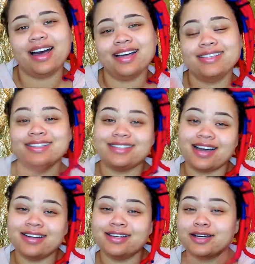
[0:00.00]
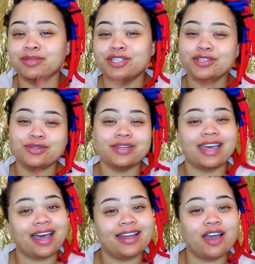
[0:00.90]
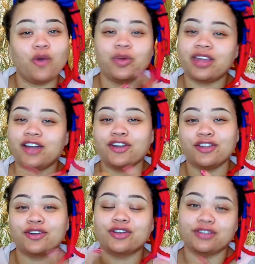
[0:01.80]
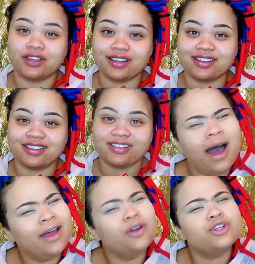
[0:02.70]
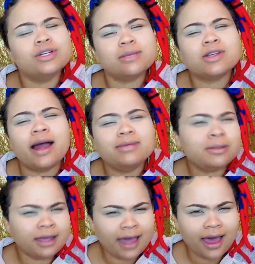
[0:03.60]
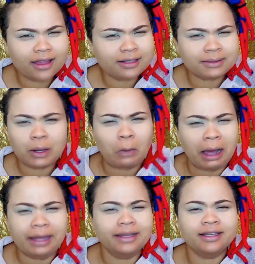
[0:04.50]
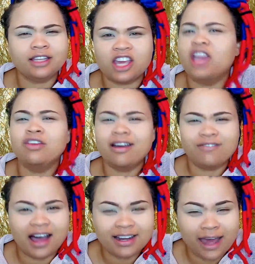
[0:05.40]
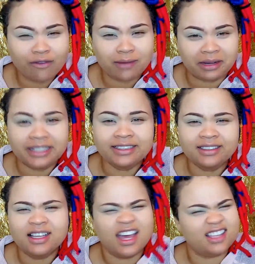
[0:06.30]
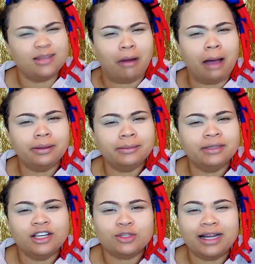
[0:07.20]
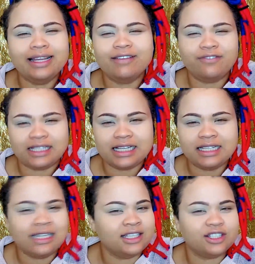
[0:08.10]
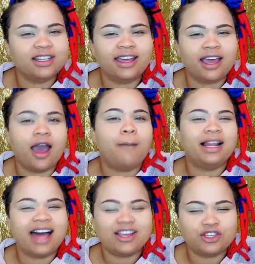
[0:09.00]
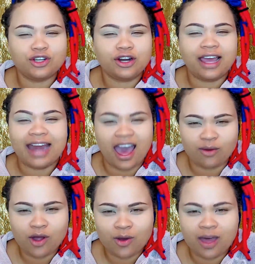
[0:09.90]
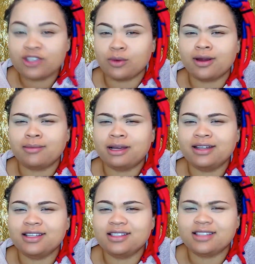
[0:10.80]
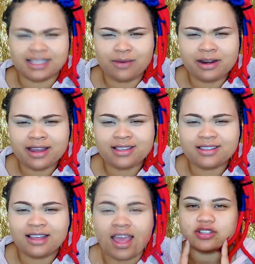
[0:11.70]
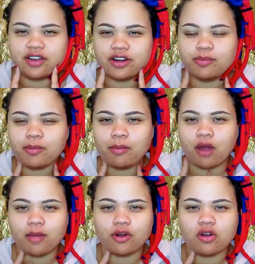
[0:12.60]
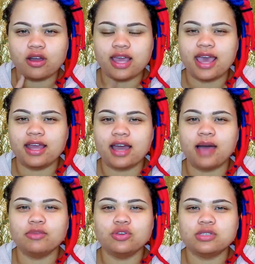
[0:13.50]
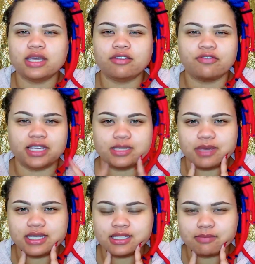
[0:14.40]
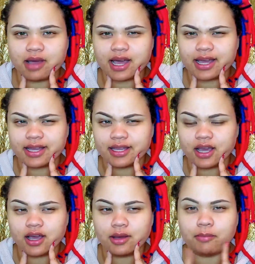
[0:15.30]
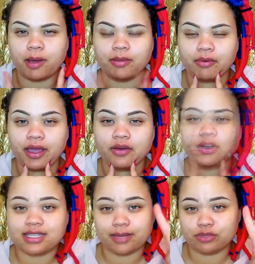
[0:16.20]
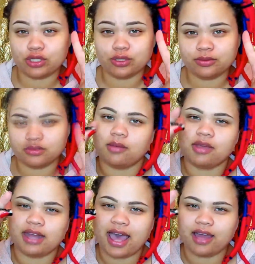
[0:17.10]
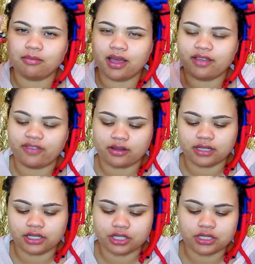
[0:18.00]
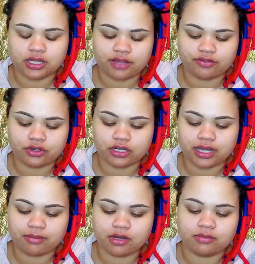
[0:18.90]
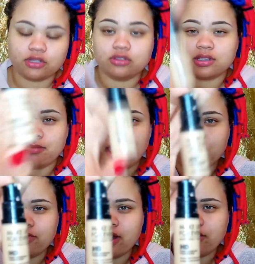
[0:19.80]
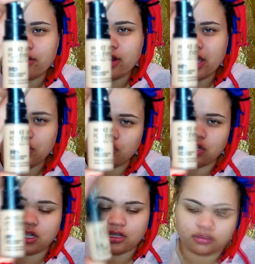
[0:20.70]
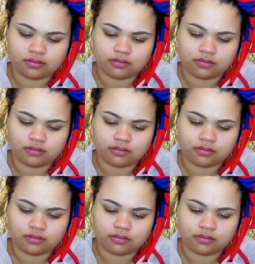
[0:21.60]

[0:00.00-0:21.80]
guys, it's Yana coming to you again with another look. Why aren't you subscribed to me yet? Why? Can you not find that red button? Is that the problem? Do I physically need to plaster an arrow as to where the button is? Is that what it is? First, I already put my primer on and I'm using Face Base by Bobbi Brown. Step 2, I'm gonna add my foundation, and for today I'm gonna be using Makeup Forever HD.